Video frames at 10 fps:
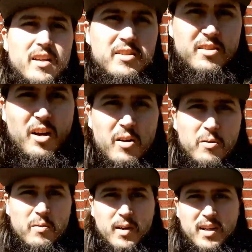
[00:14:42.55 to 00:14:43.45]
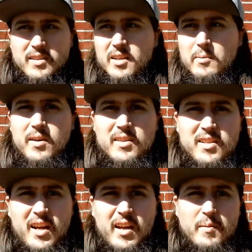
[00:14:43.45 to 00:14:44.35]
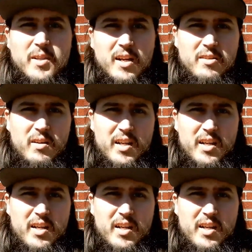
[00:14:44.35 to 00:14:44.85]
So what I did was I emptied out the